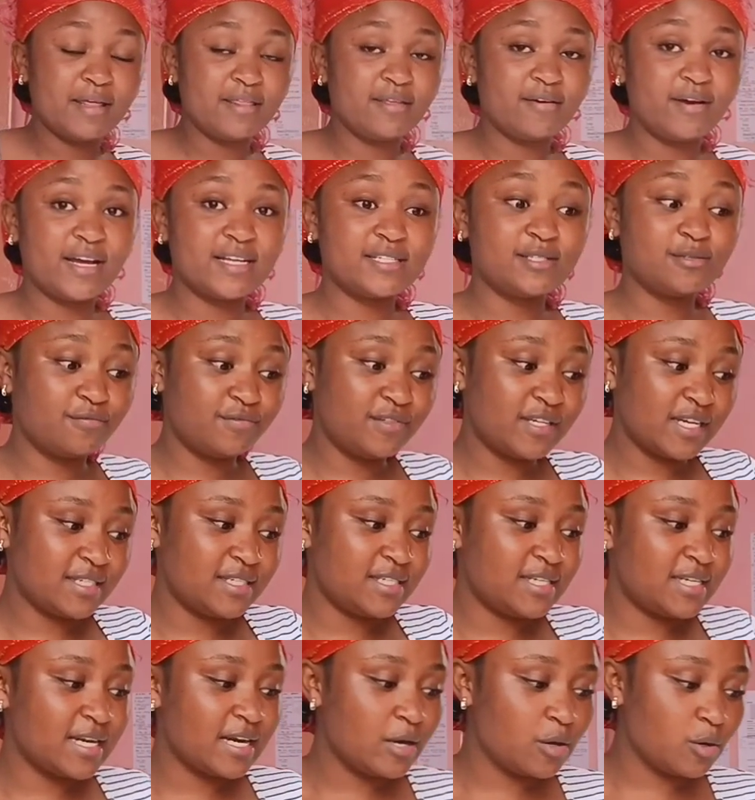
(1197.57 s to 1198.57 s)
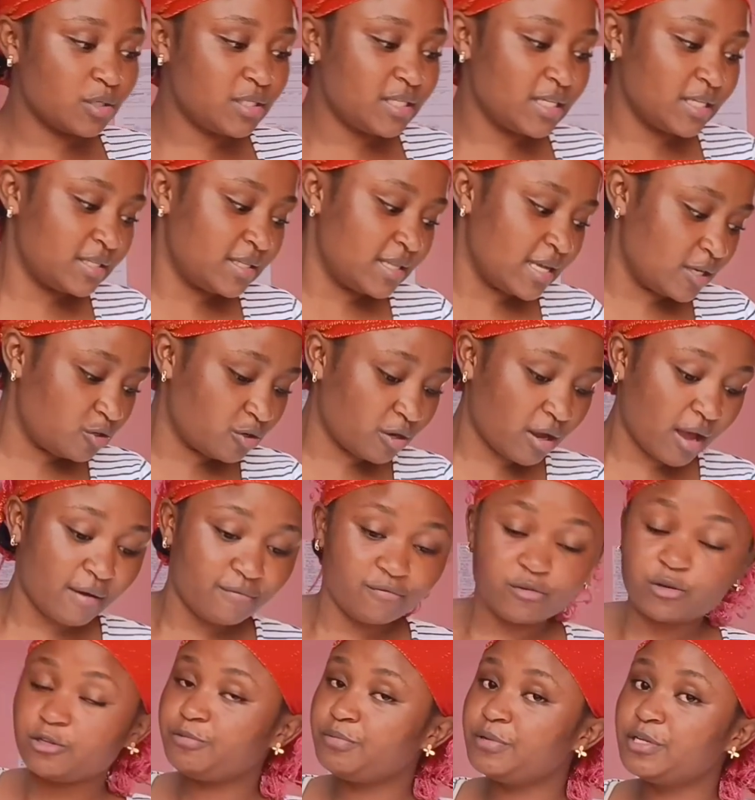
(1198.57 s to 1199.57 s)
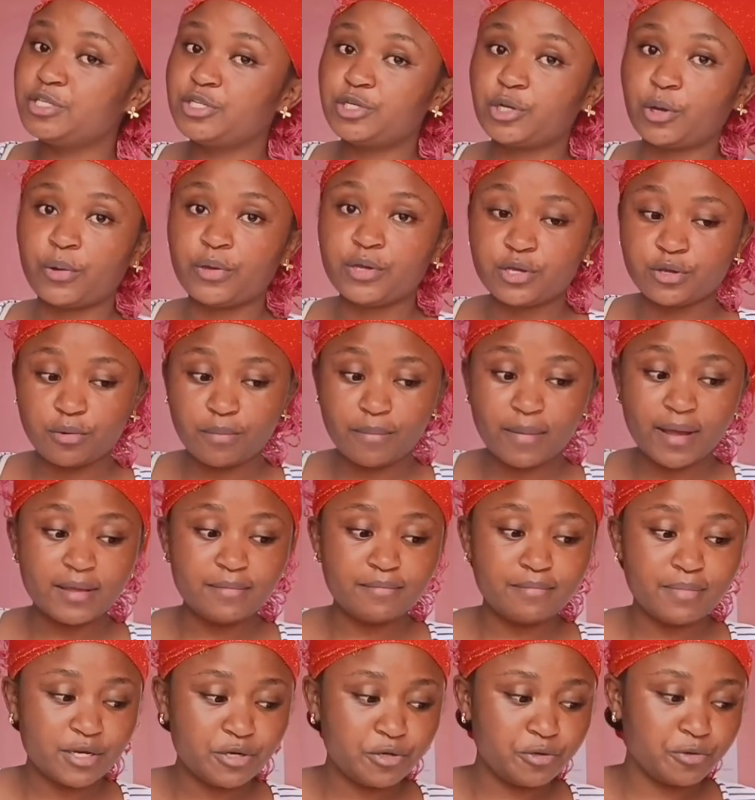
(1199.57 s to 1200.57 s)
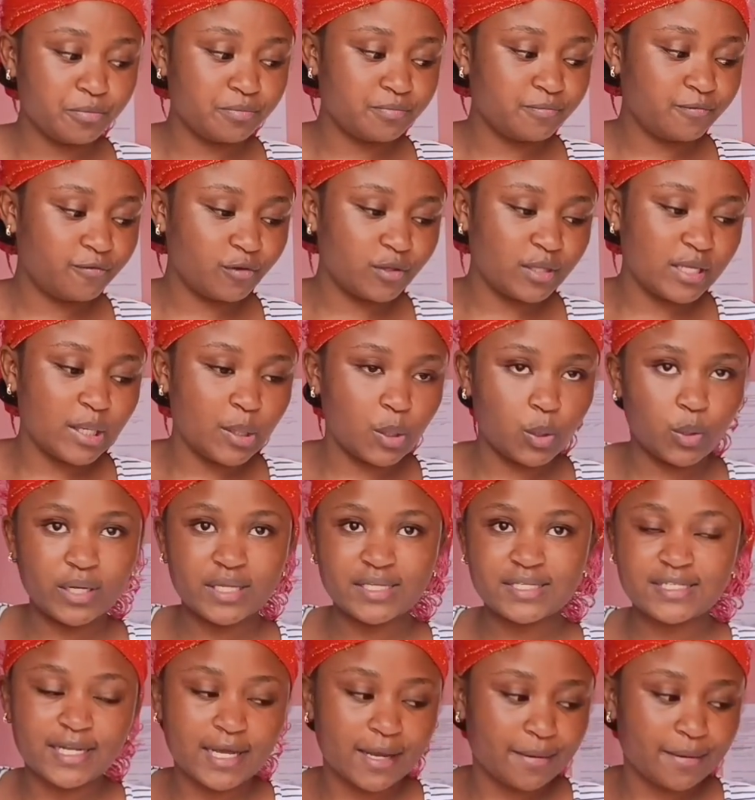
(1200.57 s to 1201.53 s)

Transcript: by the way as you've just noticed that i've not been showing you my bedroom for the longest